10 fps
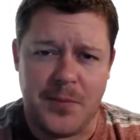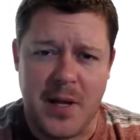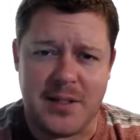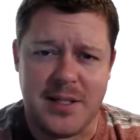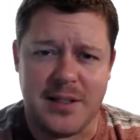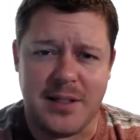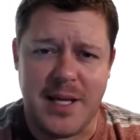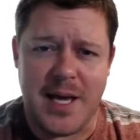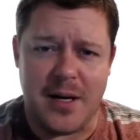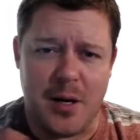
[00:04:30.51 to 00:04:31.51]
I didn't
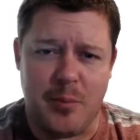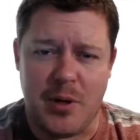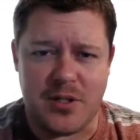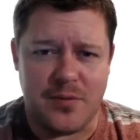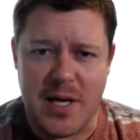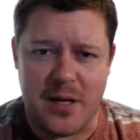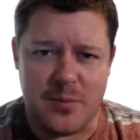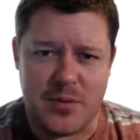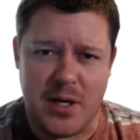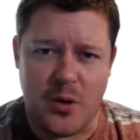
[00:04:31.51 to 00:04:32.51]
get a bunch of the
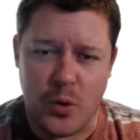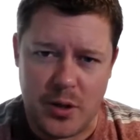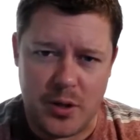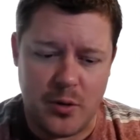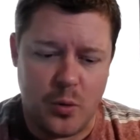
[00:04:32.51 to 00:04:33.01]
items that I ordered,